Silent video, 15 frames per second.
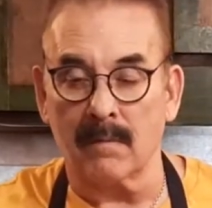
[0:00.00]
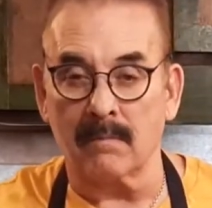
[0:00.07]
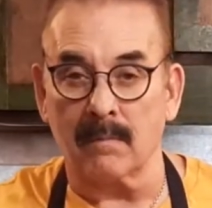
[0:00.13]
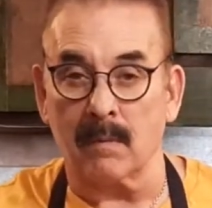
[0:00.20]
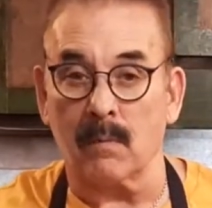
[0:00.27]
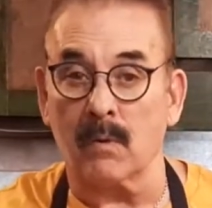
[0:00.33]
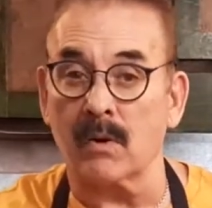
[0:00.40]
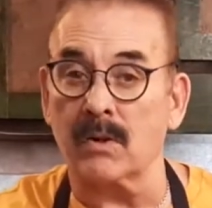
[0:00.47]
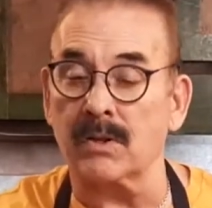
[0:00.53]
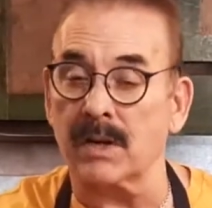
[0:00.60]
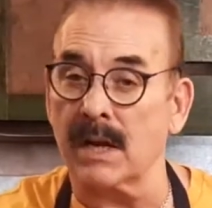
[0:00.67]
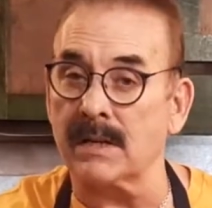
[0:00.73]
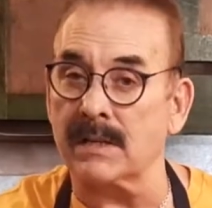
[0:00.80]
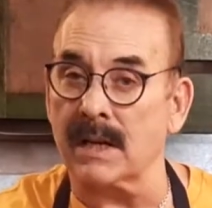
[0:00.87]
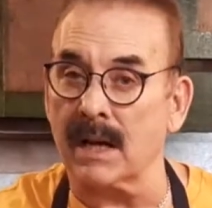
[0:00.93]
But we're going to
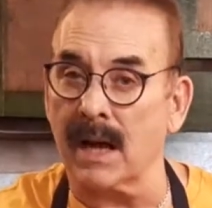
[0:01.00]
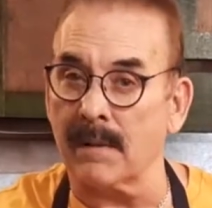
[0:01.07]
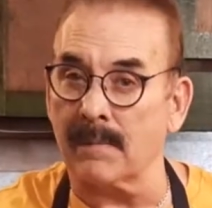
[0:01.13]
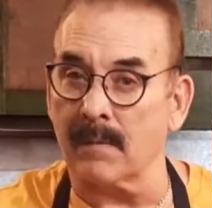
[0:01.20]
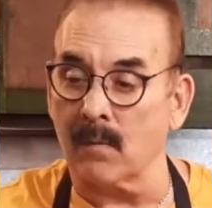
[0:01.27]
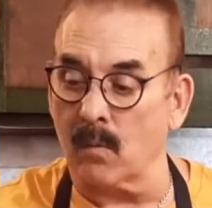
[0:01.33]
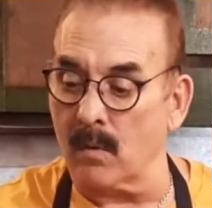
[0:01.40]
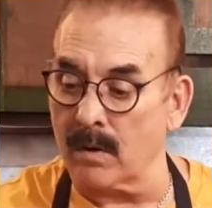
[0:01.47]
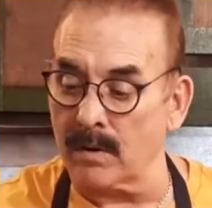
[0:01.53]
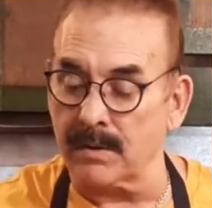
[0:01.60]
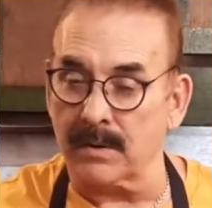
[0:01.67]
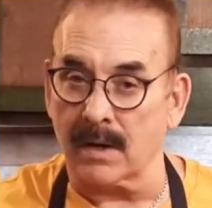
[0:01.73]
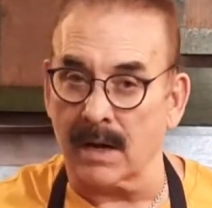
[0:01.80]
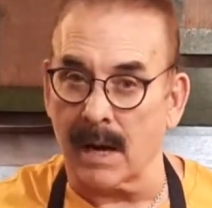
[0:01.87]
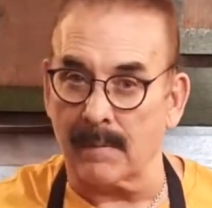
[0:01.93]
change that cup of water to
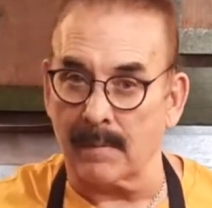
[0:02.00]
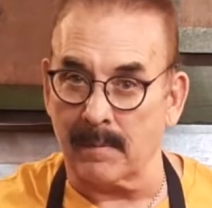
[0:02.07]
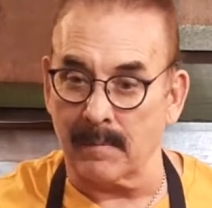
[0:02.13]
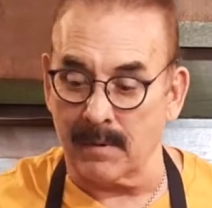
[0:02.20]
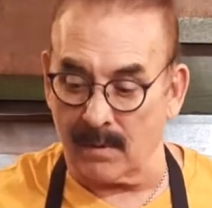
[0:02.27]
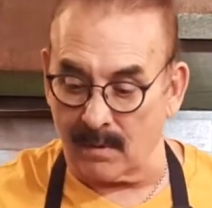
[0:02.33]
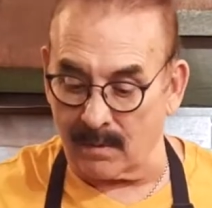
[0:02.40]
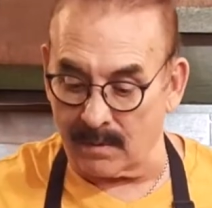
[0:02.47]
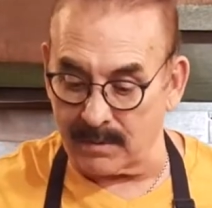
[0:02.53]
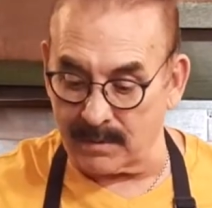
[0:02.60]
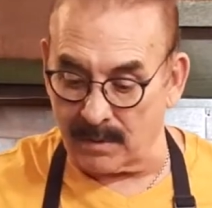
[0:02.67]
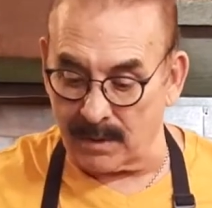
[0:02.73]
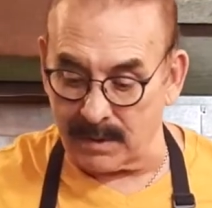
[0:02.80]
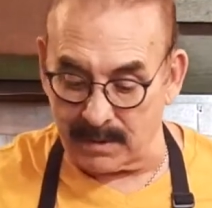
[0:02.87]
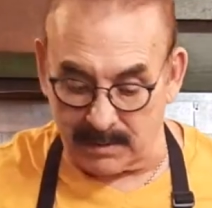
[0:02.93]
a cup of milk. So
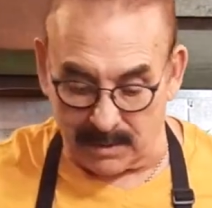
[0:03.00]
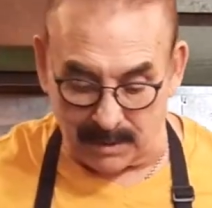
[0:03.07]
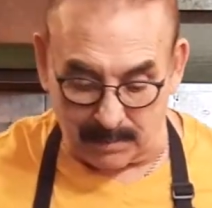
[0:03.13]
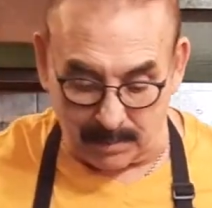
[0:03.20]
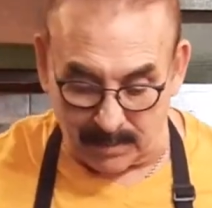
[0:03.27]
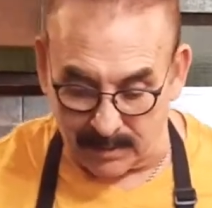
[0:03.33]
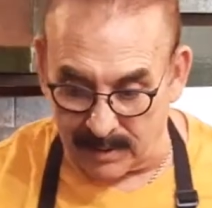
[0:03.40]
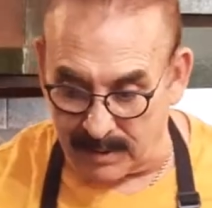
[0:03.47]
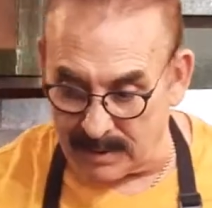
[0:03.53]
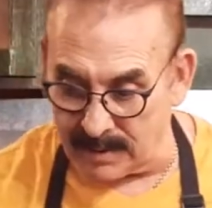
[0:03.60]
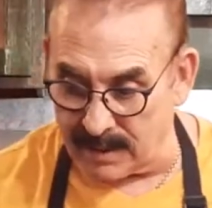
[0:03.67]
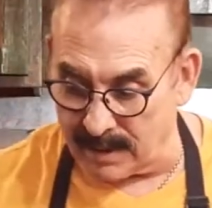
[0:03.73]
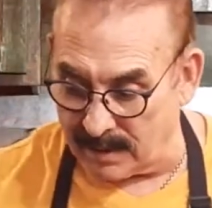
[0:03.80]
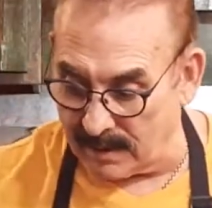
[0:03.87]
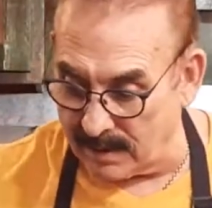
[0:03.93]
let's put these
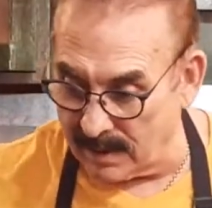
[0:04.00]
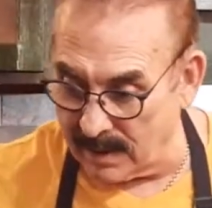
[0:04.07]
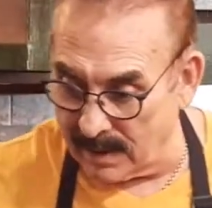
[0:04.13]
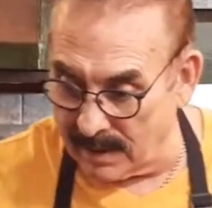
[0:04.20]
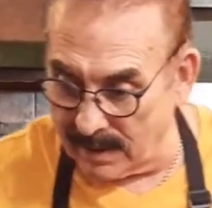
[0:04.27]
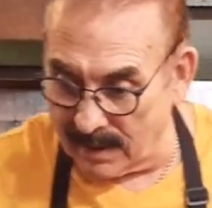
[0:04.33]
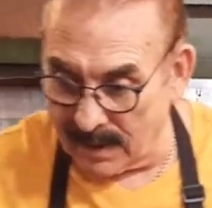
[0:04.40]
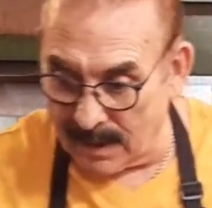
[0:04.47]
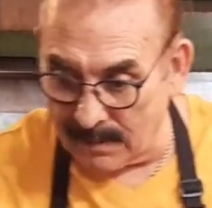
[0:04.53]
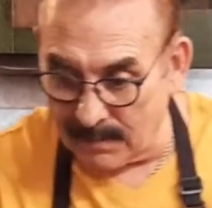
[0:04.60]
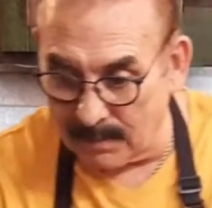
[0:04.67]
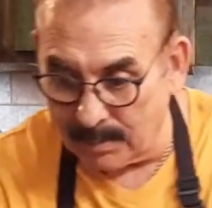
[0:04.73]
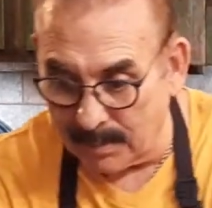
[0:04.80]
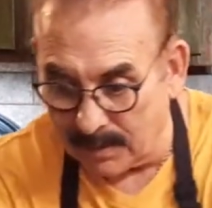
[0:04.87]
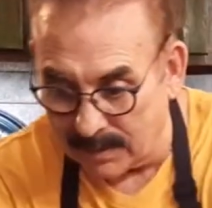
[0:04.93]
in. I'm going
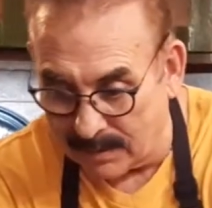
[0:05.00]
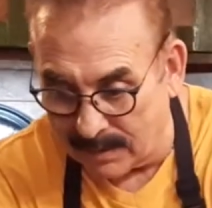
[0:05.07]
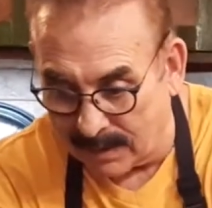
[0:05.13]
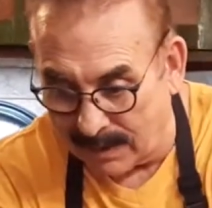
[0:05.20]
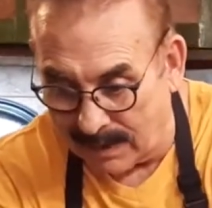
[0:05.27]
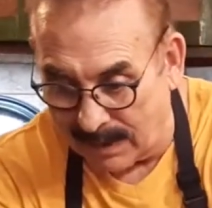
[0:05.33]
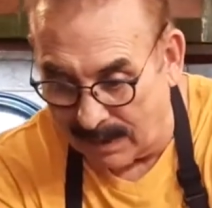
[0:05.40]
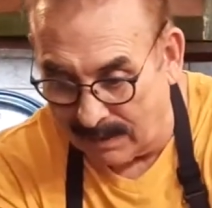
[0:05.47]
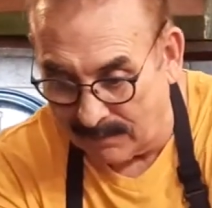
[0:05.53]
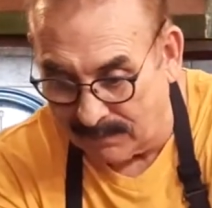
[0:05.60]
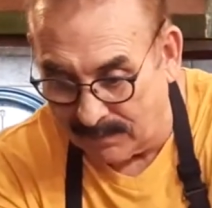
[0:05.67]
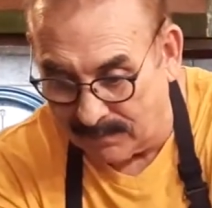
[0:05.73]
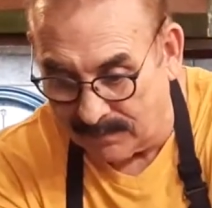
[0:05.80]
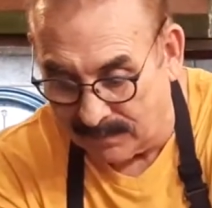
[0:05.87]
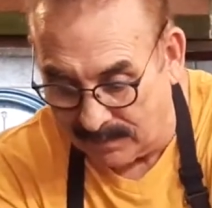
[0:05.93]
to put a half
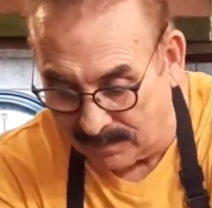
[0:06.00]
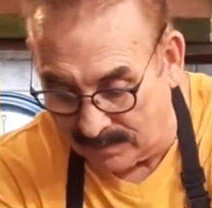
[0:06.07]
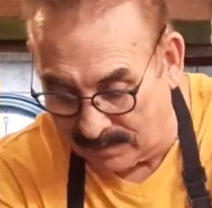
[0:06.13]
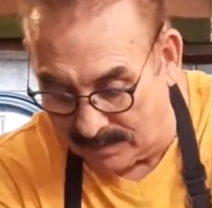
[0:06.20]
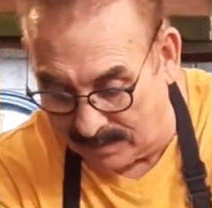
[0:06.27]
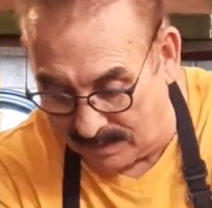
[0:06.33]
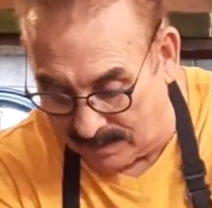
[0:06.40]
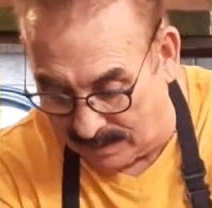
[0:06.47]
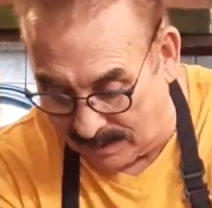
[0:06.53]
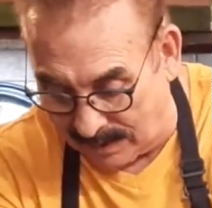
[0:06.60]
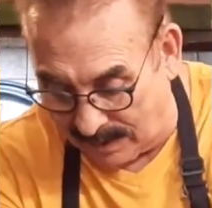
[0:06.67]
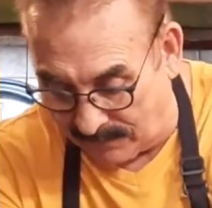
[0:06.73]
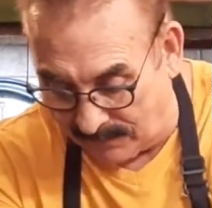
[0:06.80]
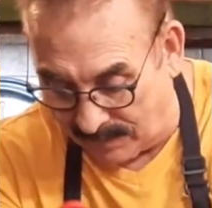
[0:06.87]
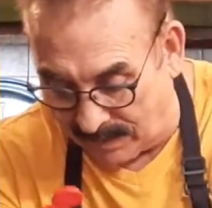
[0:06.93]

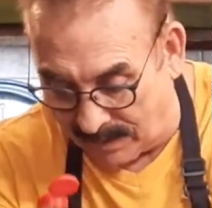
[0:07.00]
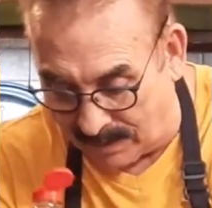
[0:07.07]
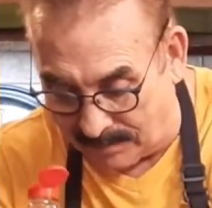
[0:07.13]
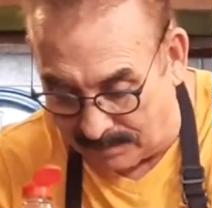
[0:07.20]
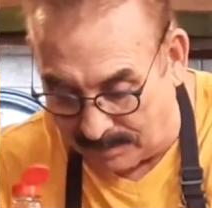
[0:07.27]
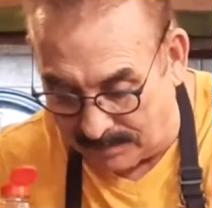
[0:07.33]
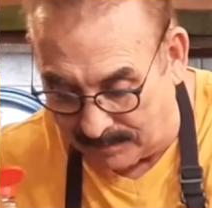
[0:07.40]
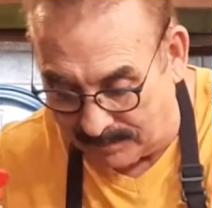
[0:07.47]
a cup